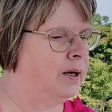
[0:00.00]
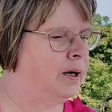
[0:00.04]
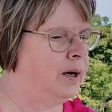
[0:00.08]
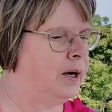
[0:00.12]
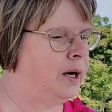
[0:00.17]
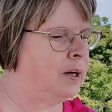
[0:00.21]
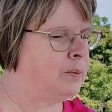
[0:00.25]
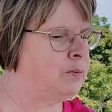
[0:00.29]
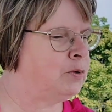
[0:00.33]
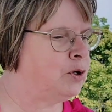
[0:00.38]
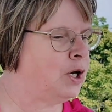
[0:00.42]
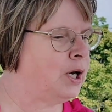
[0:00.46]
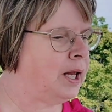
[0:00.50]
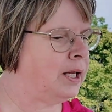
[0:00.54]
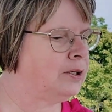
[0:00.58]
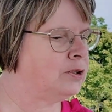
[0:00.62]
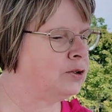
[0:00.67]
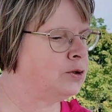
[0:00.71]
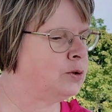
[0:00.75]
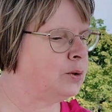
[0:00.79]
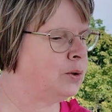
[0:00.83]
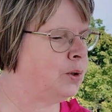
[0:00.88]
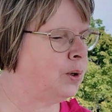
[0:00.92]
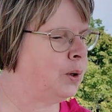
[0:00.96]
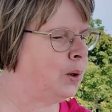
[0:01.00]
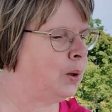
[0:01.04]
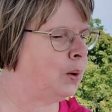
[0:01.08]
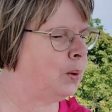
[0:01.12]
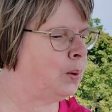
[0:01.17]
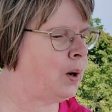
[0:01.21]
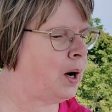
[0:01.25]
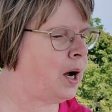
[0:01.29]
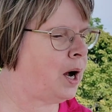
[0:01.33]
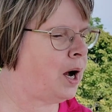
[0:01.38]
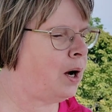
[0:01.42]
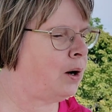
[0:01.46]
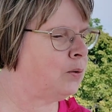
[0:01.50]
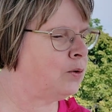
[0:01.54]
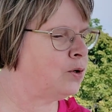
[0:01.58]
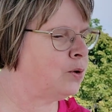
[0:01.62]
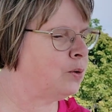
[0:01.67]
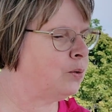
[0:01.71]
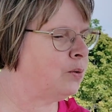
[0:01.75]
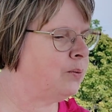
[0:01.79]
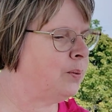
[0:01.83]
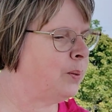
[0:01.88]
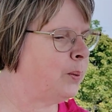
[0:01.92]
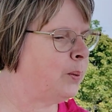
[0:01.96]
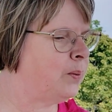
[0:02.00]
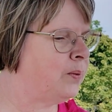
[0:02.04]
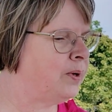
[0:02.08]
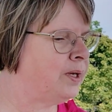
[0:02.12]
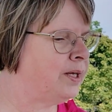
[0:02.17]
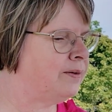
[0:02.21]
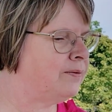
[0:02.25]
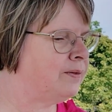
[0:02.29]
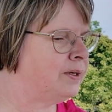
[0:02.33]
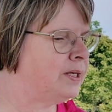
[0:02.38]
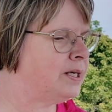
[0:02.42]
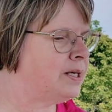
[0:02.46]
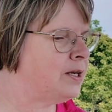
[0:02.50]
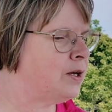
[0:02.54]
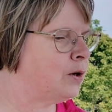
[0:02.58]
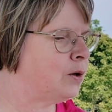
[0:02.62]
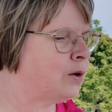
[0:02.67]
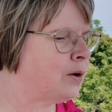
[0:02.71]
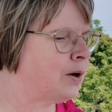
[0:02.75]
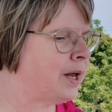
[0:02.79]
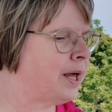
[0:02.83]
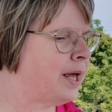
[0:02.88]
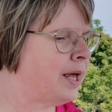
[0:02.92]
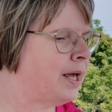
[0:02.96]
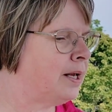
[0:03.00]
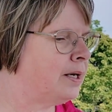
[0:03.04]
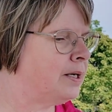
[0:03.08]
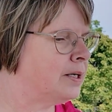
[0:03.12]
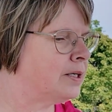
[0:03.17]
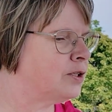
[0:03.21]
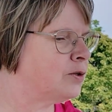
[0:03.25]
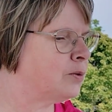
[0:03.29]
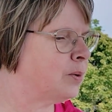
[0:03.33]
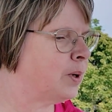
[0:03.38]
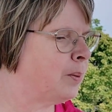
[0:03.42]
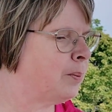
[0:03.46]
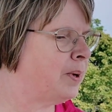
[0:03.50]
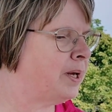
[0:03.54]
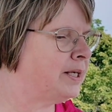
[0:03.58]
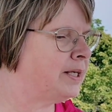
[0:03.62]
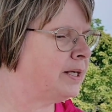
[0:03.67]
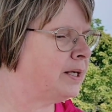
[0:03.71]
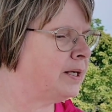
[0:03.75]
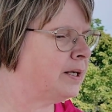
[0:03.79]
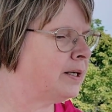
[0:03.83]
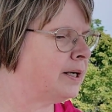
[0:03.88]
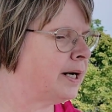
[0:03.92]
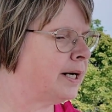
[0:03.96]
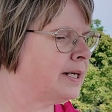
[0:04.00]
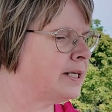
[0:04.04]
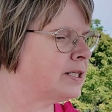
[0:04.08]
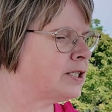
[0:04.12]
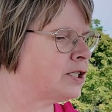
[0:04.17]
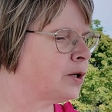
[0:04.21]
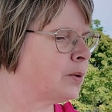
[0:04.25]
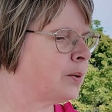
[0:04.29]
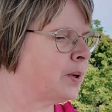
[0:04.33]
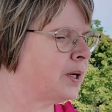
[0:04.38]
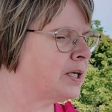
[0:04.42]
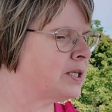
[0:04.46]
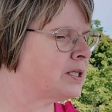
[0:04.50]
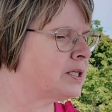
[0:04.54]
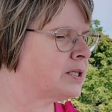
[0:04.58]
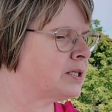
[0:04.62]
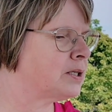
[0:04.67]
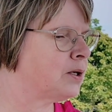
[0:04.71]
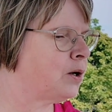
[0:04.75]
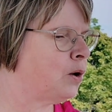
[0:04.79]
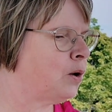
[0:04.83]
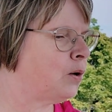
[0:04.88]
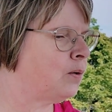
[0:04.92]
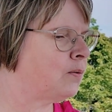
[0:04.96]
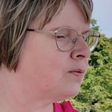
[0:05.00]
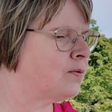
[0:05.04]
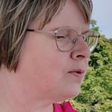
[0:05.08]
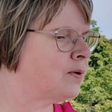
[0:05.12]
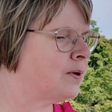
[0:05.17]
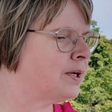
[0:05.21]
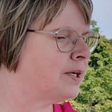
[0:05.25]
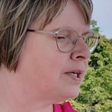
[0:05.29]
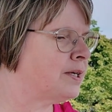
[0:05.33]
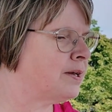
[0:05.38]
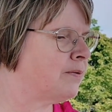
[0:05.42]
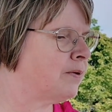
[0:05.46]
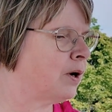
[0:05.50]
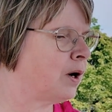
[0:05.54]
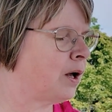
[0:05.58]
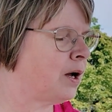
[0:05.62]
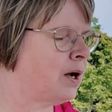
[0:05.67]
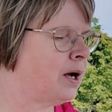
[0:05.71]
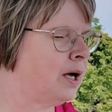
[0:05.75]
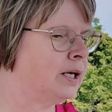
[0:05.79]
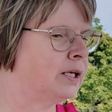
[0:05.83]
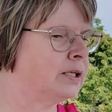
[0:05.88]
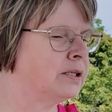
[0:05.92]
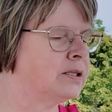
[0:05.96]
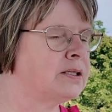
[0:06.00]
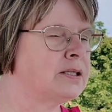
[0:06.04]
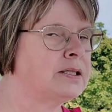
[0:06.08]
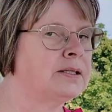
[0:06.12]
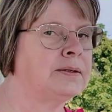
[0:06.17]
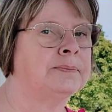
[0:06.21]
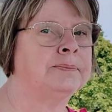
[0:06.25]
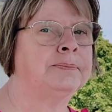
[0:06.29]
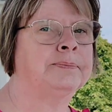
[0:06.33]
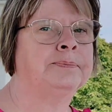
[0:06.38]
I would like to know how you weave in your ends when making granny squares of several colors.